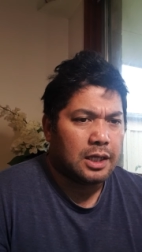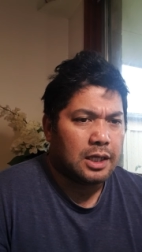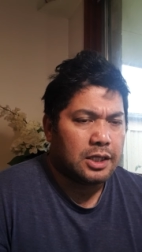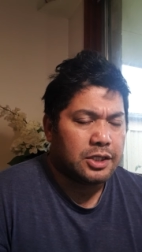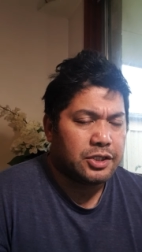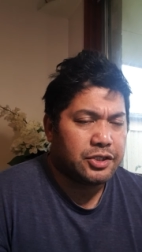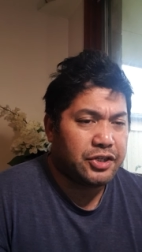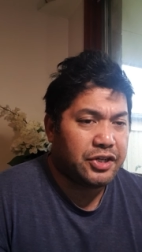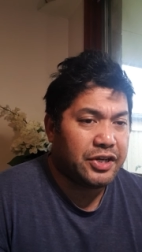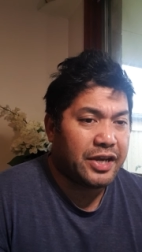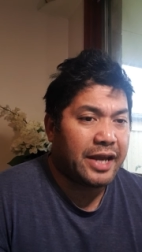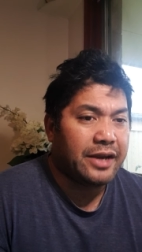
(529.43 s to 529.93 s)

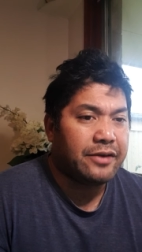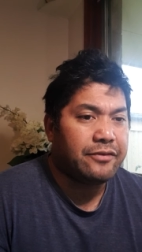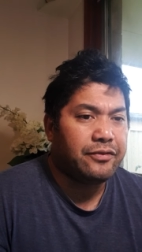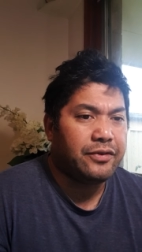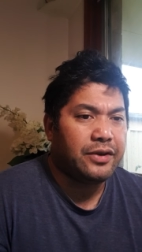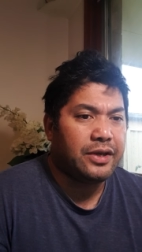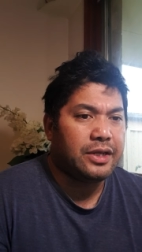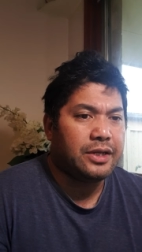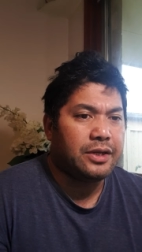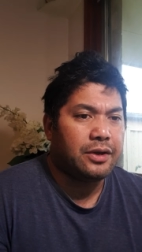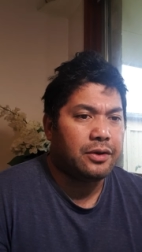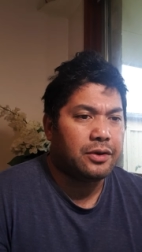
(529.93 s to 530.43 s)
she
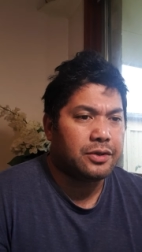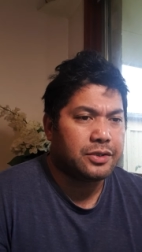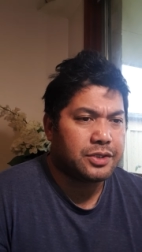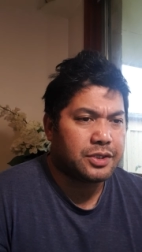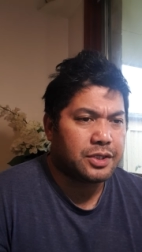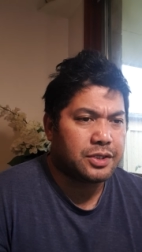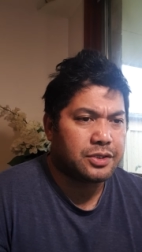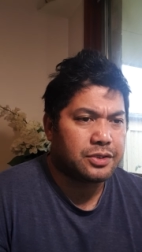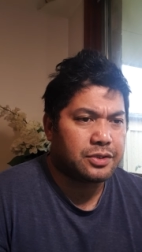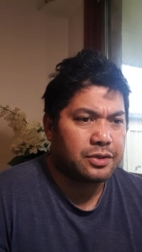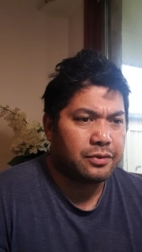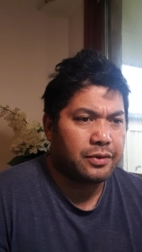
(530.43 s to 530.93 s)
envied her
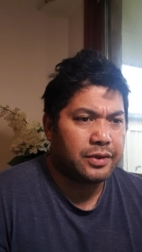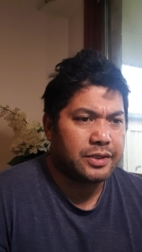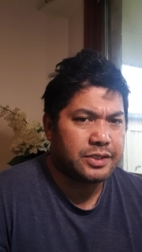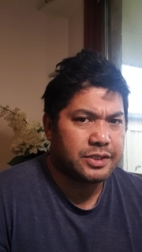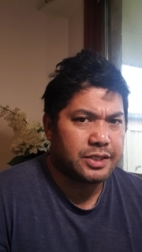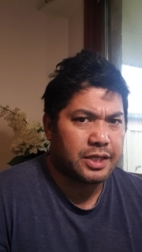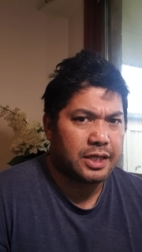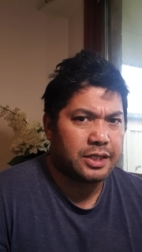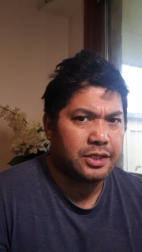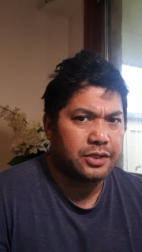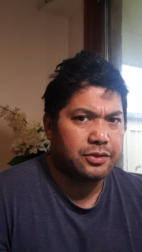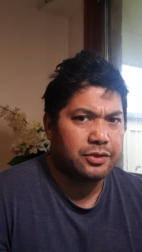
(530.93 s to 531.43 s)
sister and
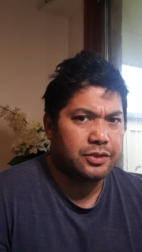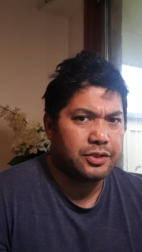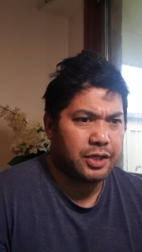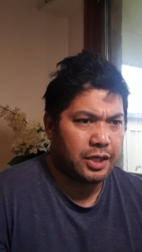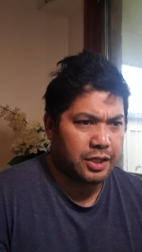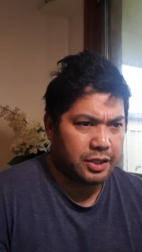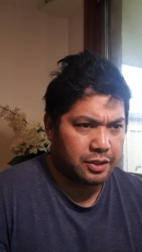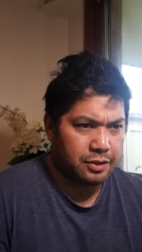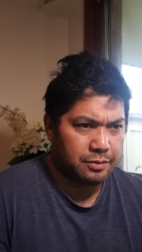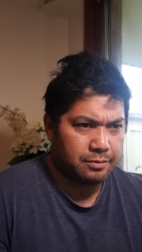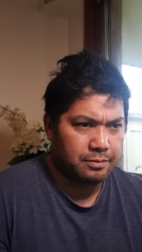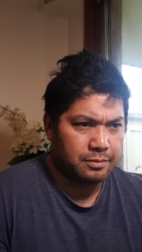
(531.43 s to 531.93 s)
said to
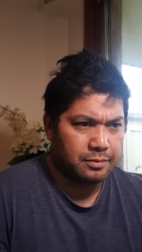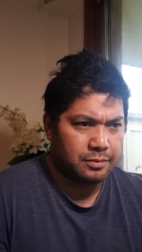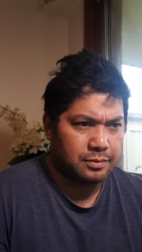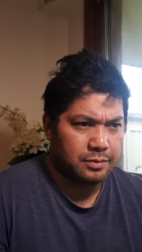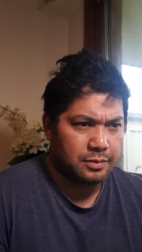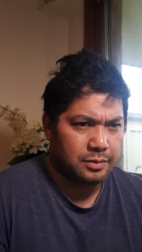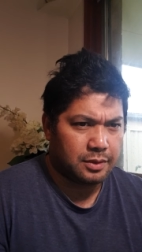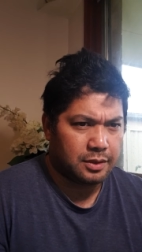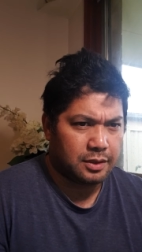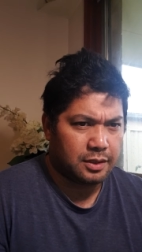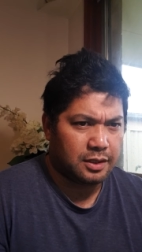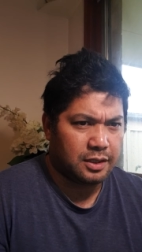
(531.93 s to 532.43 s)
Jacob,
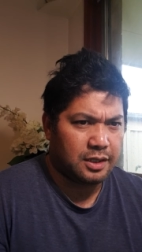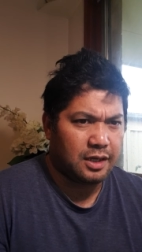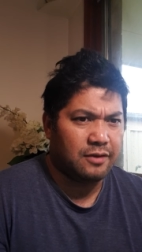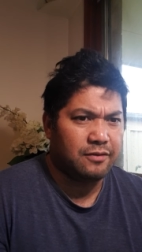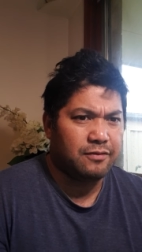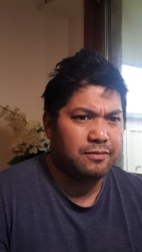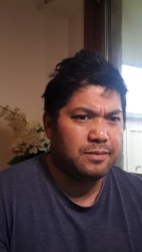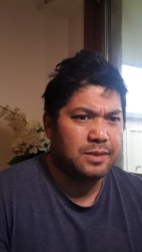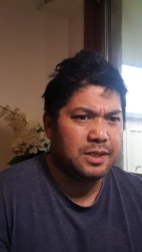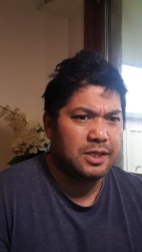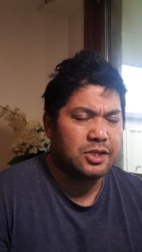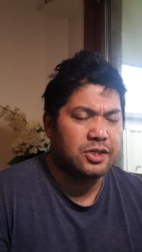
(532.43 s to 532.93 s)

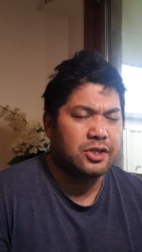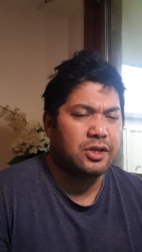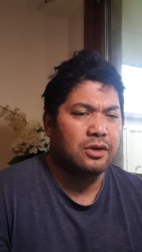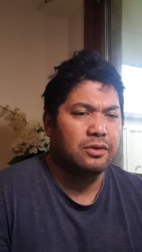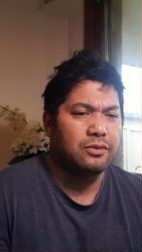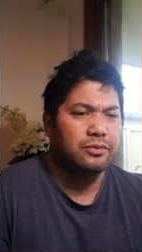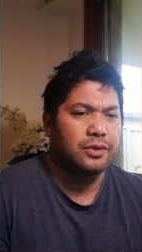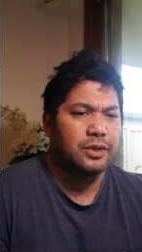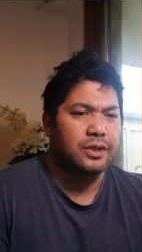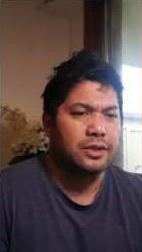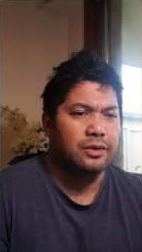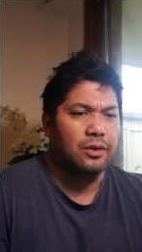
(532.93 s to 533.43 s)
Give me
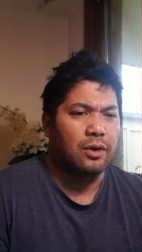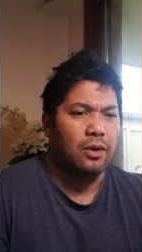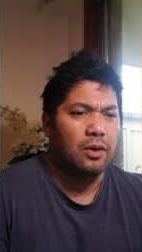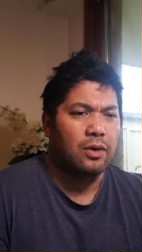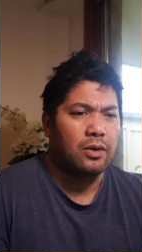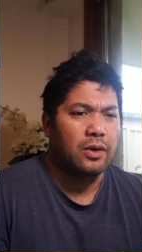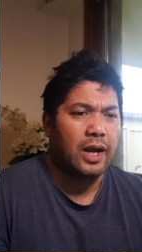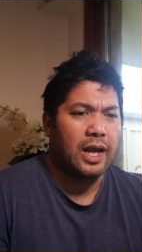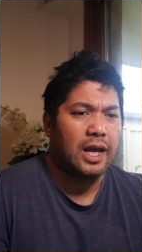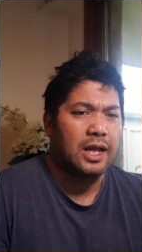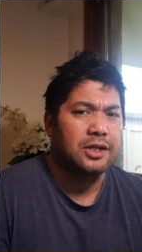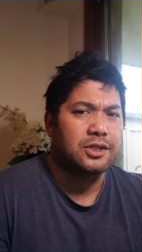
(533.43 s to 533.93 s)
children,
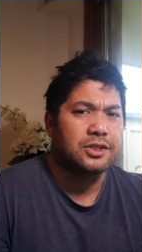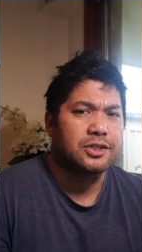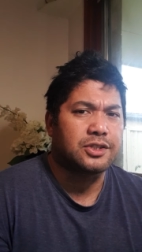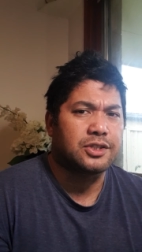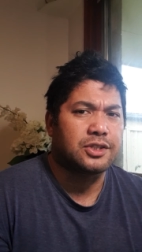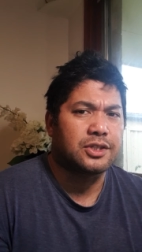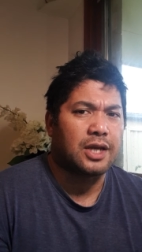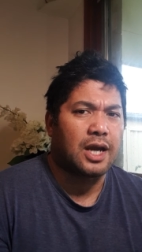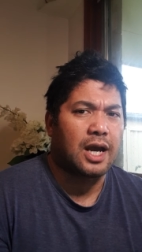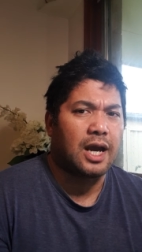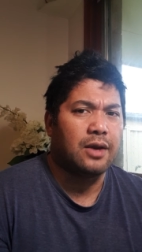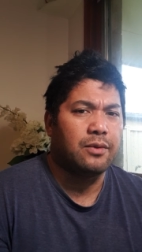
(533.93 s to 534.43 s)
or
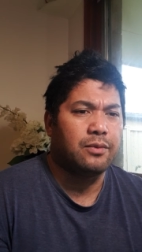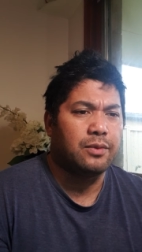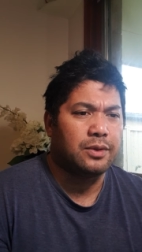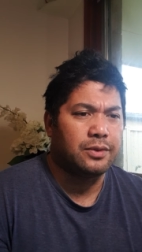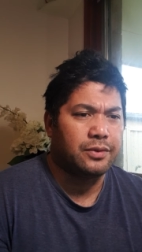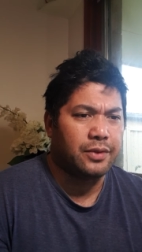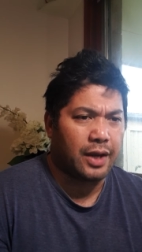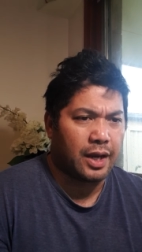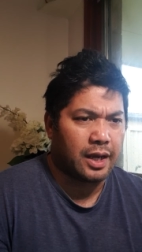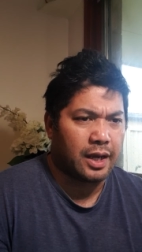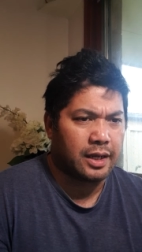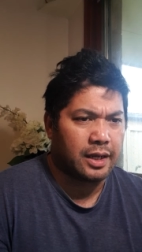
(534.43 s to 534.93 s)
else I will
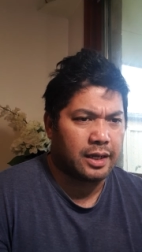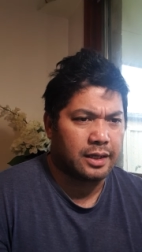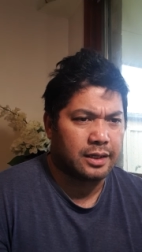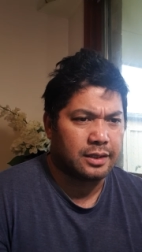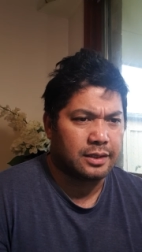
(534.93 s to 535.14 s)
die.